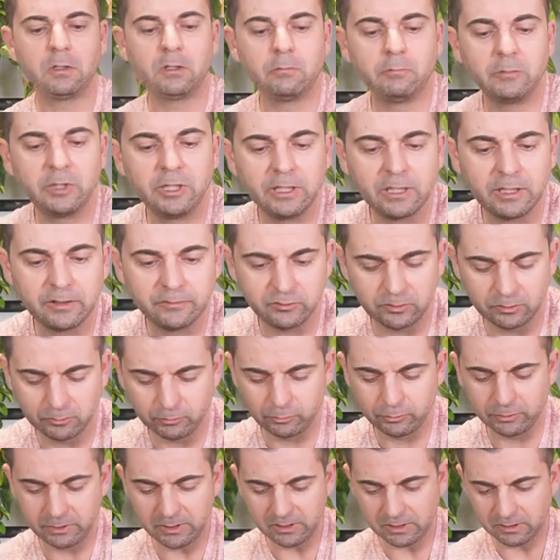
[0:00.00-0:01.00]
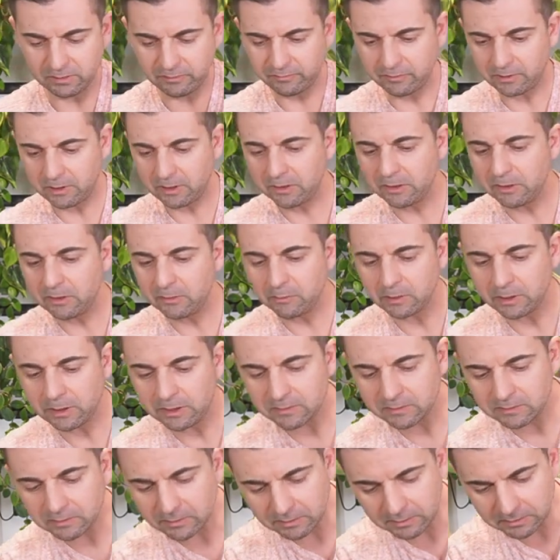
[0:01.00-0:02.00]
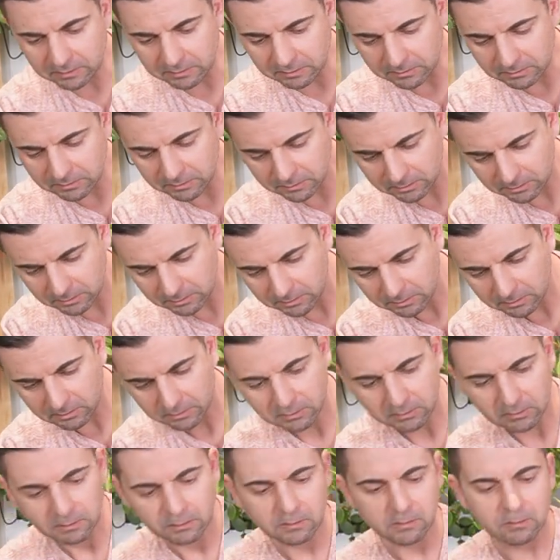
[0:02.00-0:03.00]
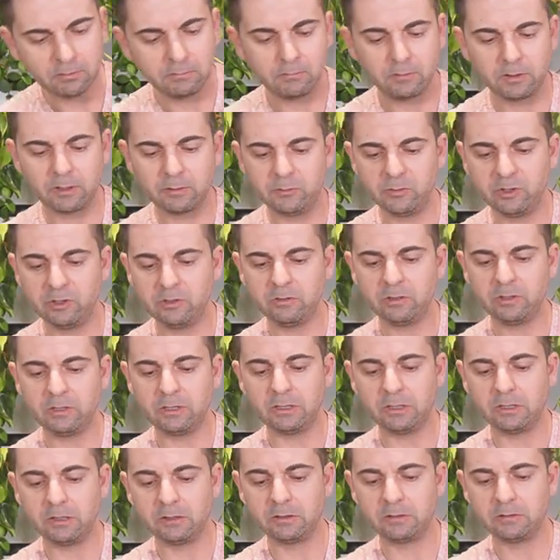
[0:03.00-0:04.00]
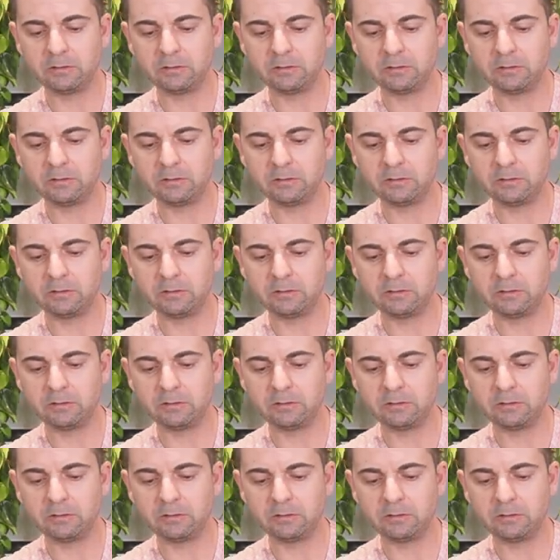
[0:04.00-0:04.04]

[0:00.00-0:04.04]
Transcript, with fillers: Might have to reevaluate what I'm doing here.